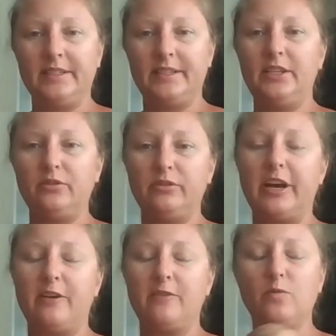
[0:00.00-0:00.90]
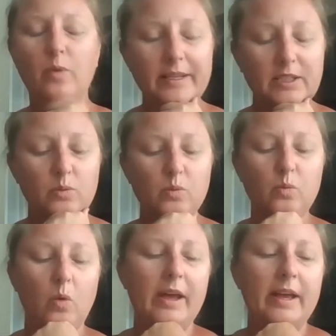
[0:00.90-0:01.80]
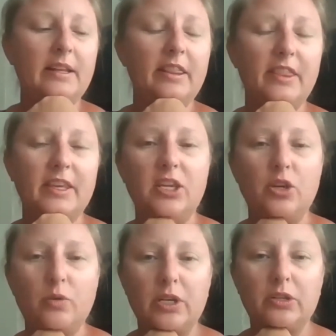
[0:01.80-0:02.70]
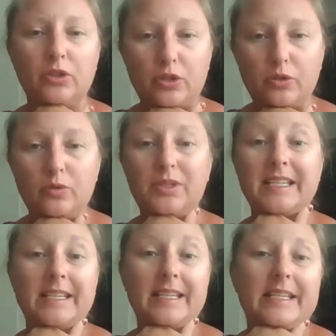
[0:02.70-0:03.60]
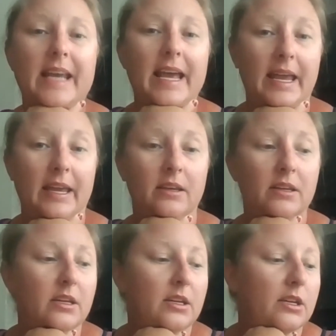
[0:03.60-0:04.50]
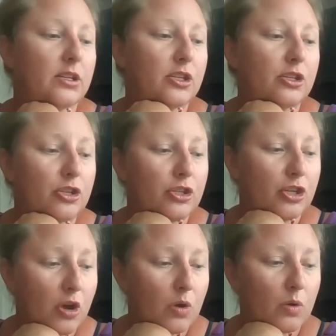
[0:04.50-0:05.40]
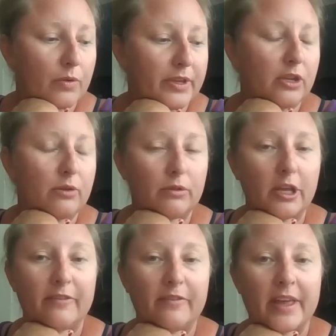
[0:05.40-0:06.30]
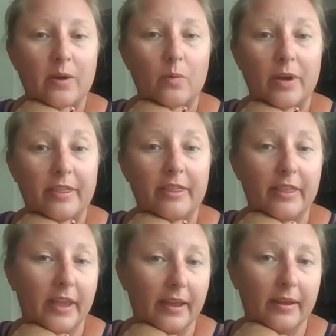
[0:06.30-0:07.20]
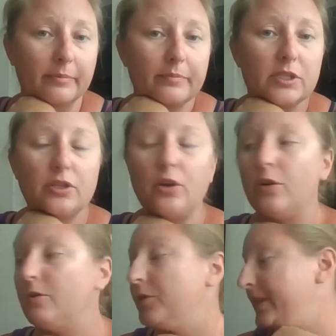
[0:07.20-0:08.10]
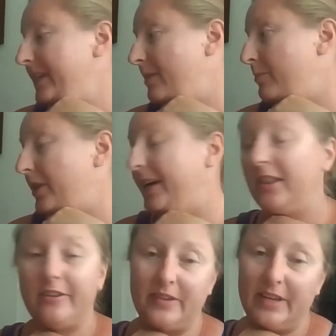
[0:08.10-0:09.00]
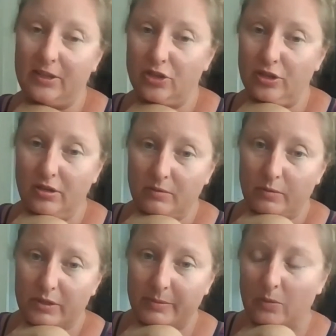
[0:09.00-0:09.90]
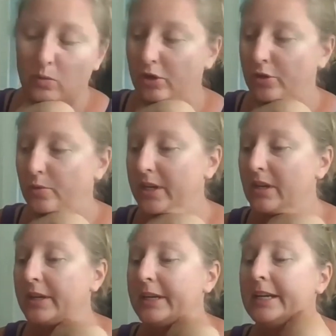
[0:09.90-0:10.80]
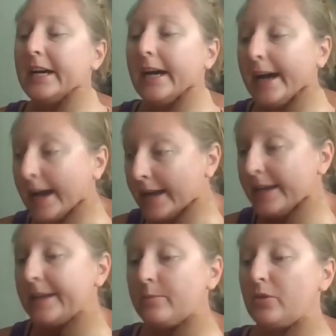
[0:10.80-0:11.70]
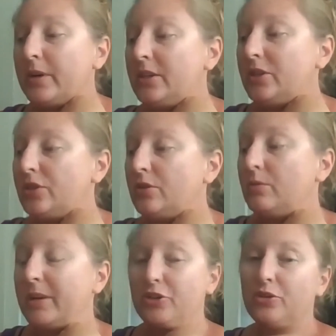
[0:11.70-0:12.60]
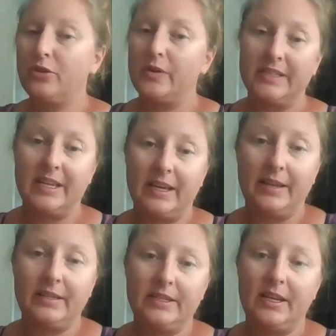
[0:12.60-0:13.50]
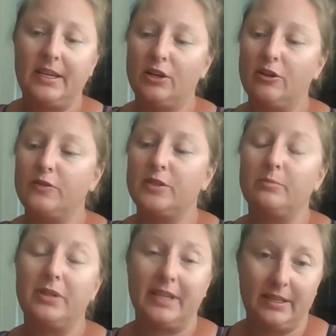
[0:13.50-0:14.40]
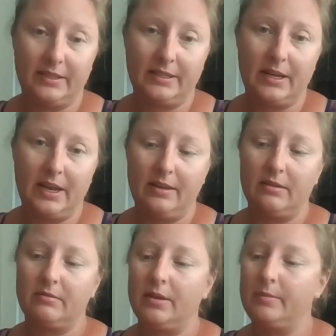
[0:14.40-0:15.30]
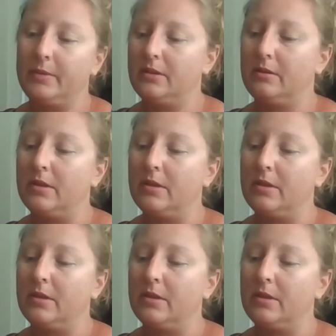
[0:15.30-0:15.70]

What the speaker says: that you love. What's one thing you can do today to show that you love that one thing? So for example, I love nature was my world one. I am going to make sure and go outside and take care of some plants today. I'm going to